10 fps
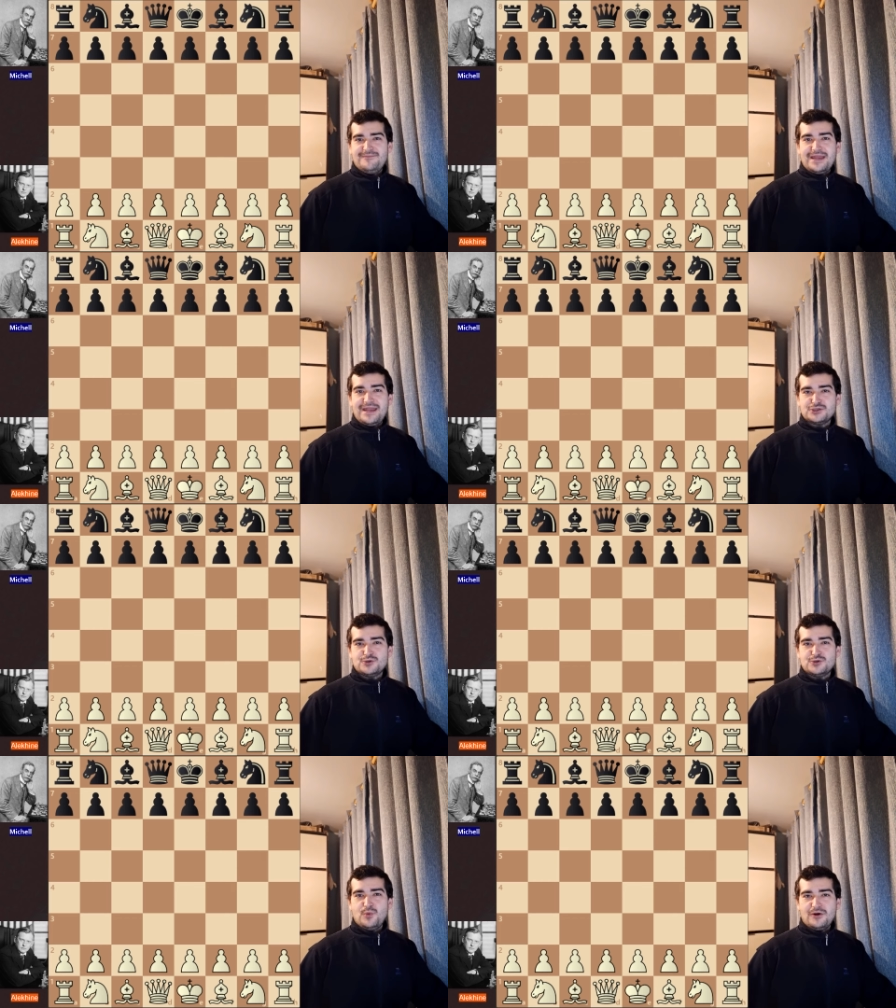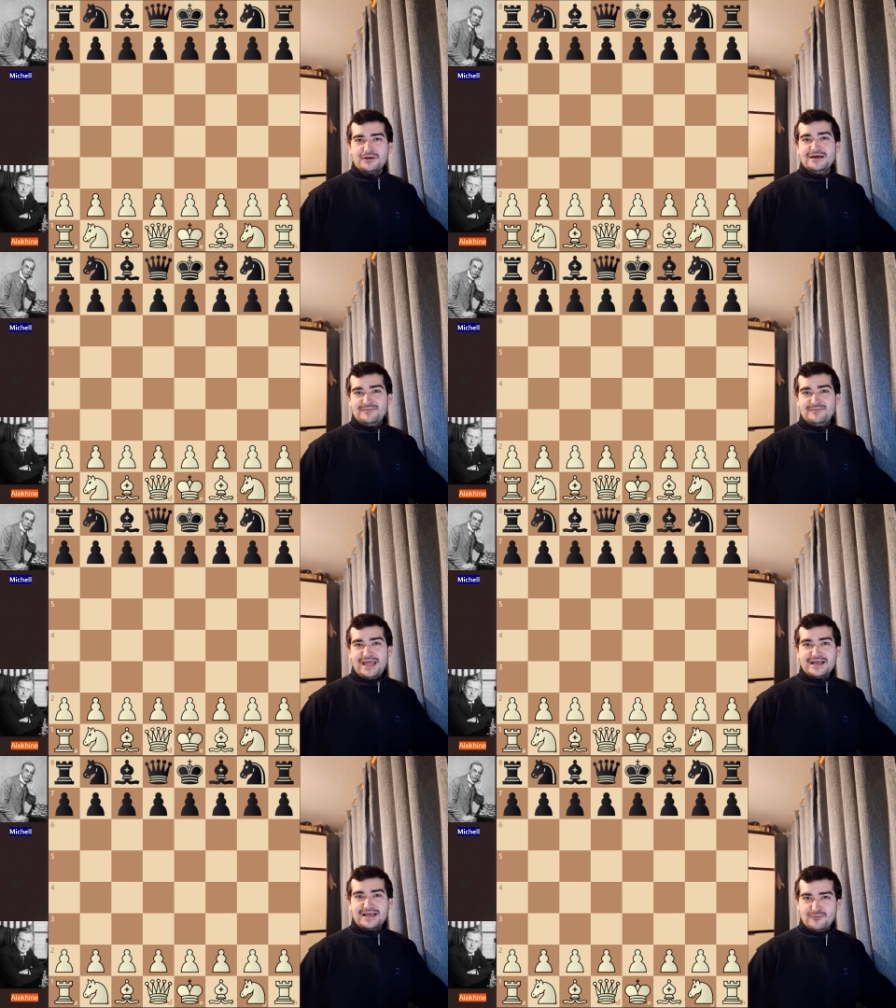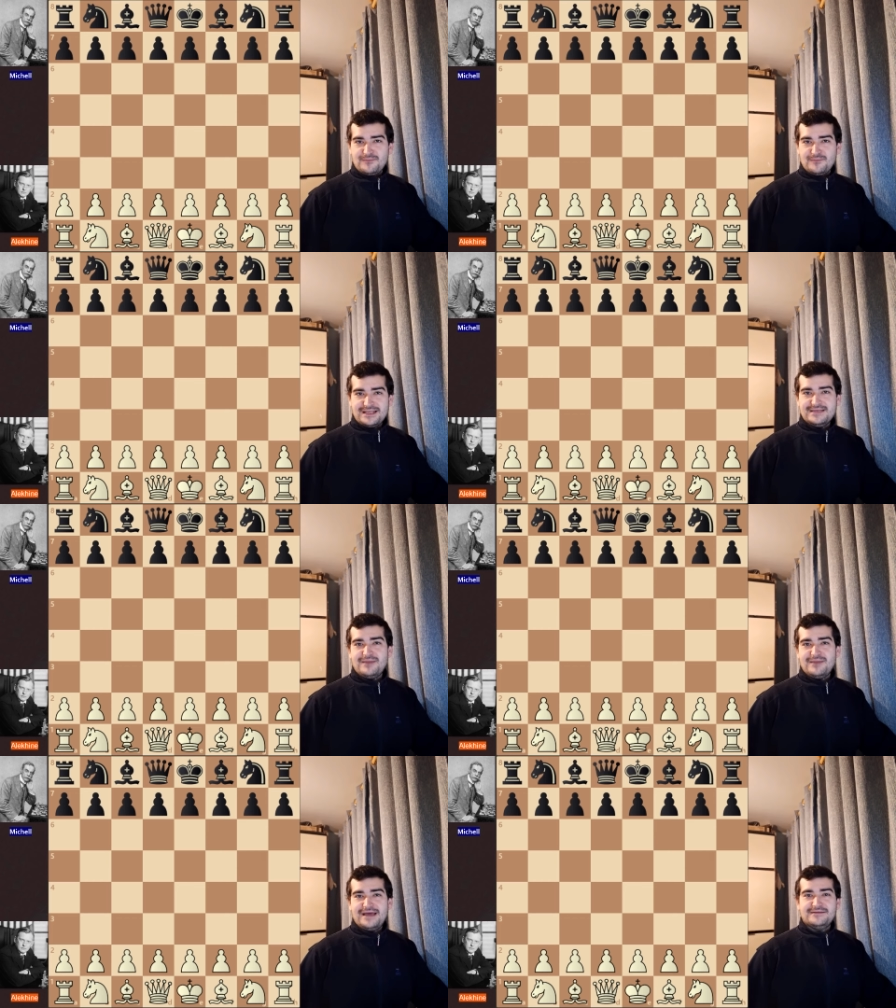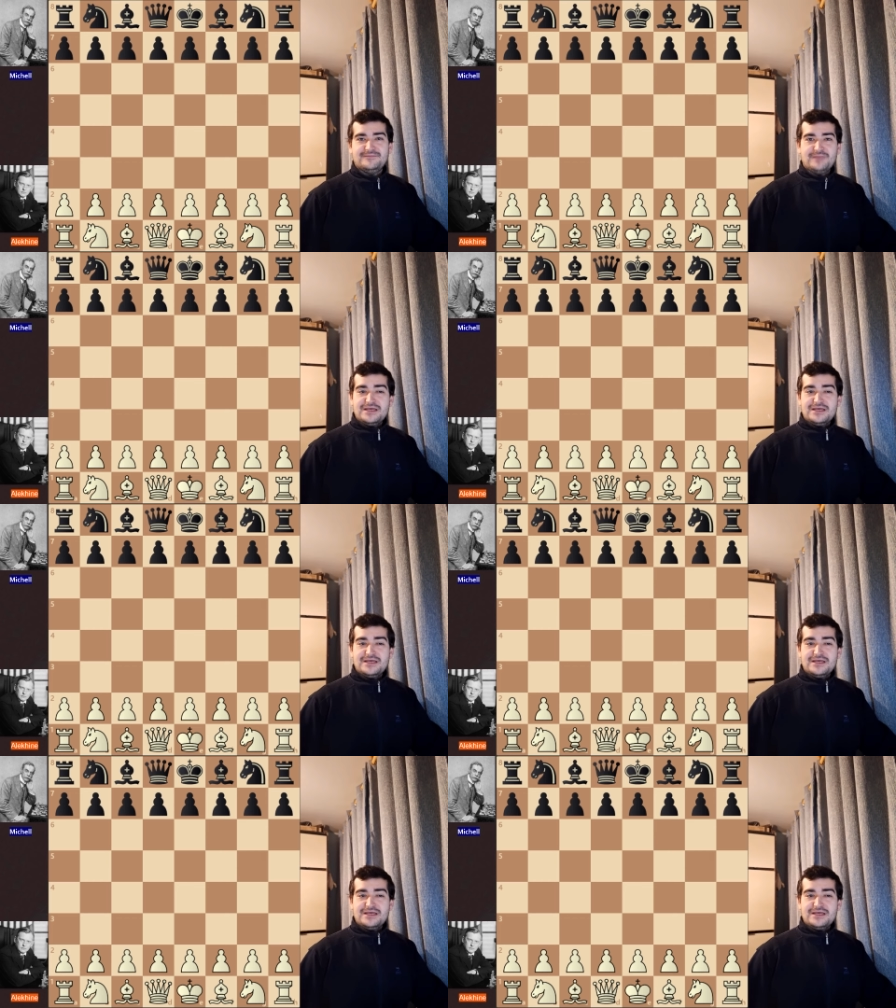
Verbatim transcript: managed to win playing completely blind.